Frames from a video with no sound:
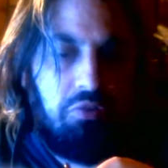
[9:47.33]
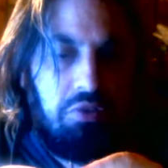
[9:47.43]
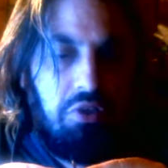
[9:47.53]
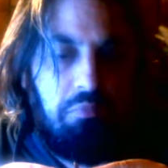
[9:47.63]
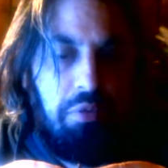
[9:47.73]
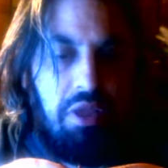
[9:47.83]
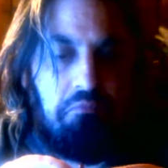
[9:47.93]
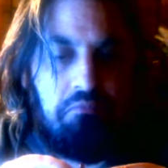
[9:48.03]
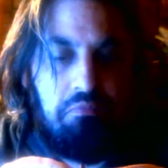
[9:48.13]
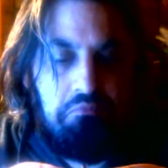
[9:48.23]
It's a good
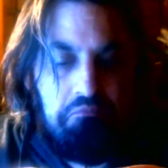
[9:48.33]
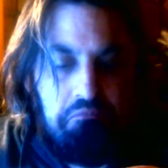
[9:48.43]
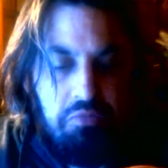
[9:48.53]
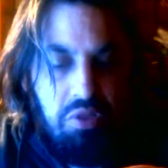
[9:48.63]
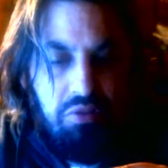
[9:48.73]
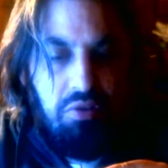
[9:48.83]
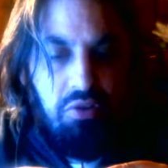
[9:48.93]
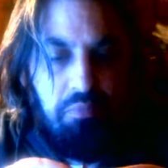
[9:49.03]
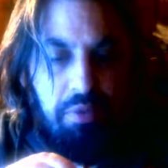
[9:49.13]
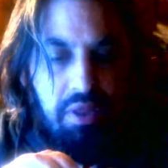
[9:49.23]
pin. It's a
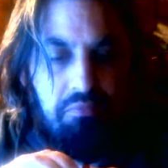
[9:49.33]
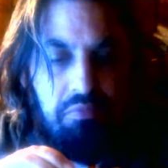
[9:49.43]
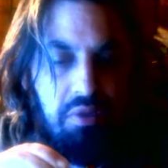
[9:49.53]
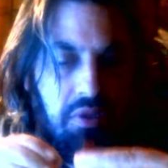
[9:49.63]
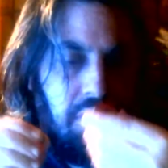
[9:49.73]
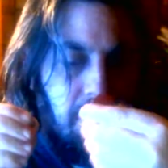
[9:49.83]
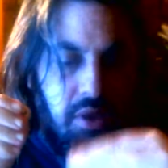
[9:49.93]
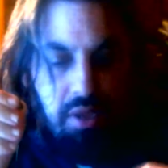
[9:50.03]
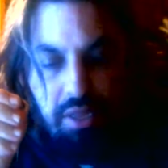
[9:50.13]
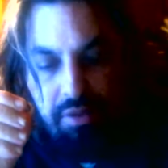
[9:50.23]
good pin.
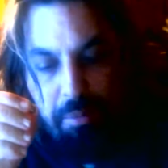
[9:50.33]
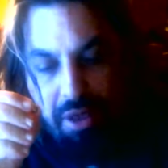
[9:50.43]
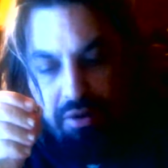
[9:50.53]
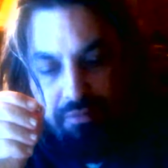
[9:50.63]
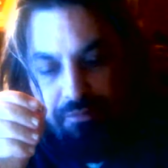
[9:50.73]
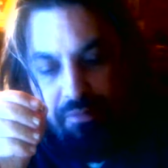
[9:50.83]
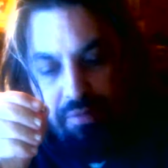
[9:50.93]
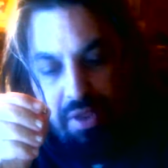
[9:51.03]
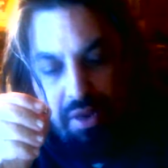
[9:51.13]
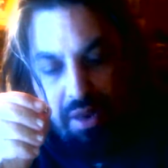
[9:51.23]
That's about a
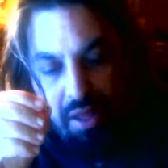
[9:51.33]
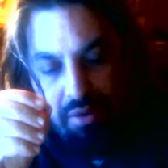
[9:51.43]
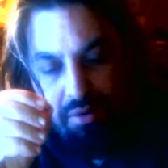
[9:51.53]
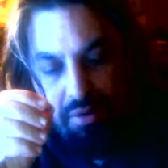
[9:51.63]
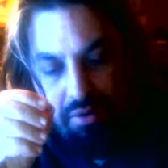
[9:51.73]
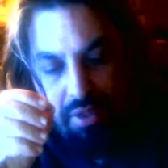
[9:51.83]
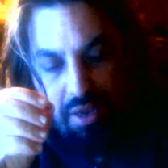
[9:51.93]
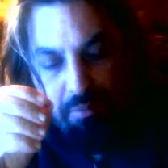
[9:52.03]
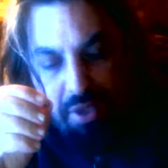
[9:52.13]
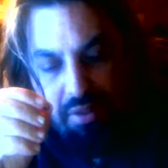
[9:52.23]
$15.
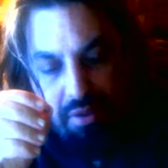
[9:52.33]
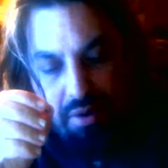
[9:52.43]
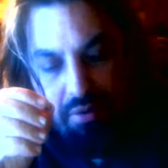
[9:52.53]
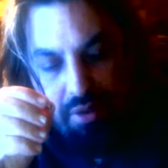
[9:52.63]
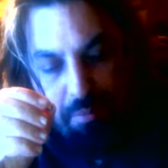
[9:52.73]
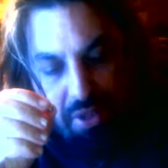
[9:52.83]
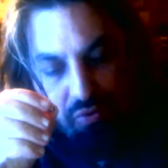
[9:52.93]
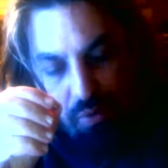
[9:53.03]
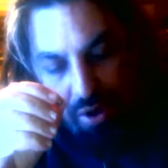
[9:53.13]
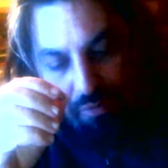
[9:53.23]
That could be that'll be a
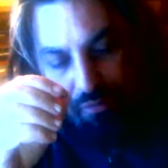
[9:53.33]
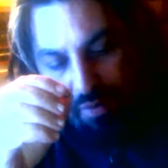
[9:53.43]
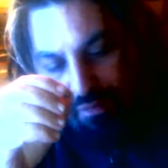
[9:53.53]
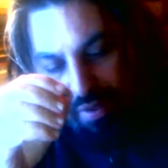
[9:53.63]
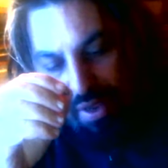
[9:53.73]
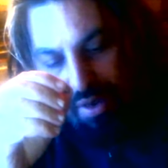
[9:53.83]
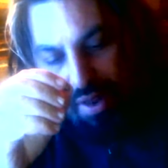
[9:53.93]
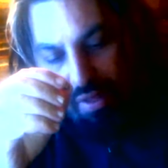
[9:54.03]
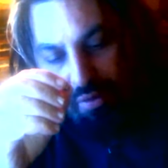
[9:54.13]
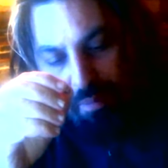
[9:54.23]
$12 to
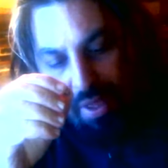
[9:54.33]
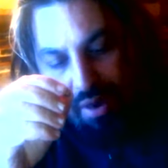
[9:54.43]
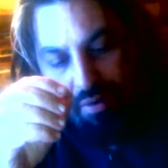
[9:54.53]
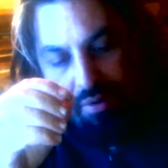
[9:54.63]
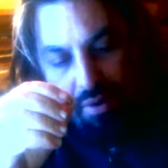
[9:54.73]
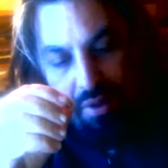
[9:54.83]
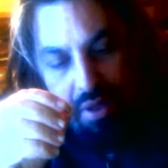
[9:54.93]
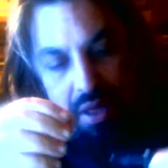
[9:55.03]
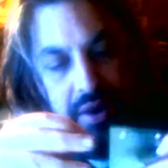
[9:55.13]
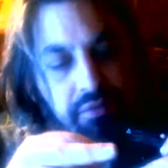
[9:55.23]
$15 pin
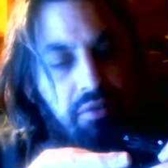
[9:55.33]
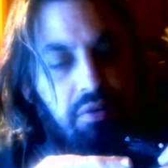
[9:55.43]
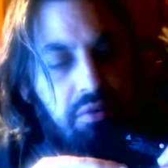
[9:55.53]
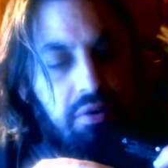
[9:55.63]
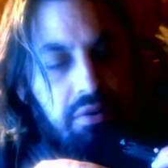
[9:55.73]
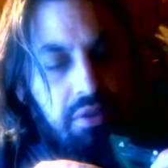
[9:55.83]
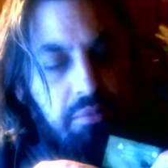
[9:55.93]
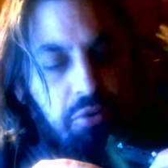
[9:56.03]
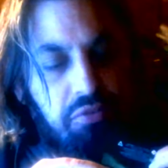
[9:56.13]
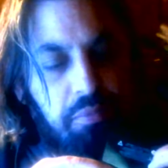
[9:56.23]
on its own
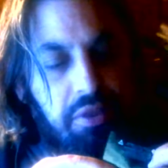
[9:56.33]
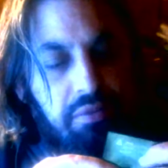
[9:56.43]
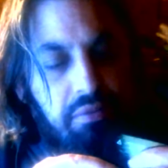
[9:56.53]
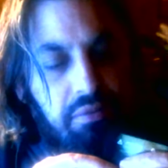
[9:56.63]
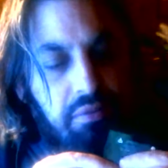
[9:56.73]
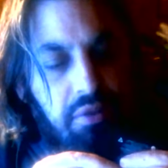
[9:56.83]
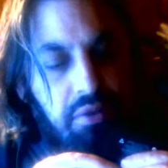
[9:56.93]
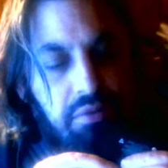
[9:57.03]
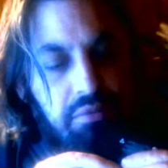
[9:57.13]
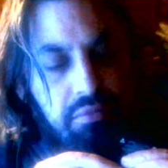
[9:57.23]
in most places.
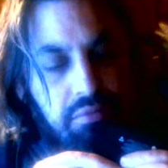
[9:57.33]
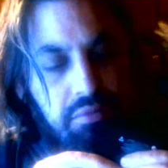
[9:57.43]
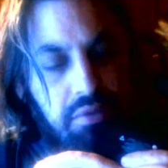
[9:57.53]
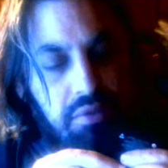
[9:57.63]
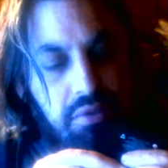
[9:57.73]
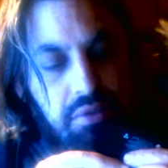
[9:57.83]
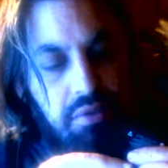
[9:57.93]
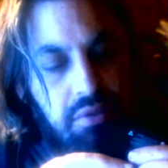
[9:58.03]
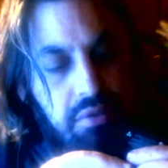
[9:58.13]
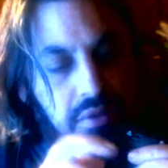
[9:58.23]
So
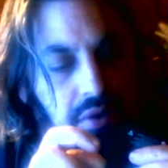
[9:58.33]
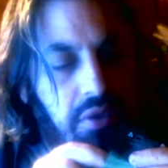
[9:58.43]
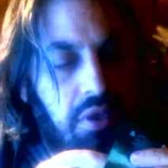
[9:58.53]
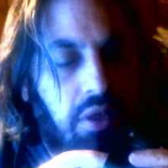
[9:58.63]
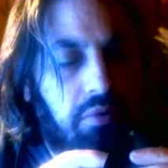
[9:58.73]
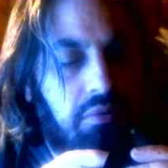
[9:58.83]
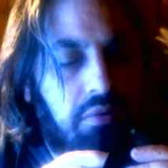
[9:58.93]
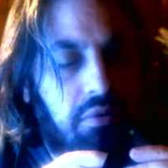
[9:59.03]
there you go.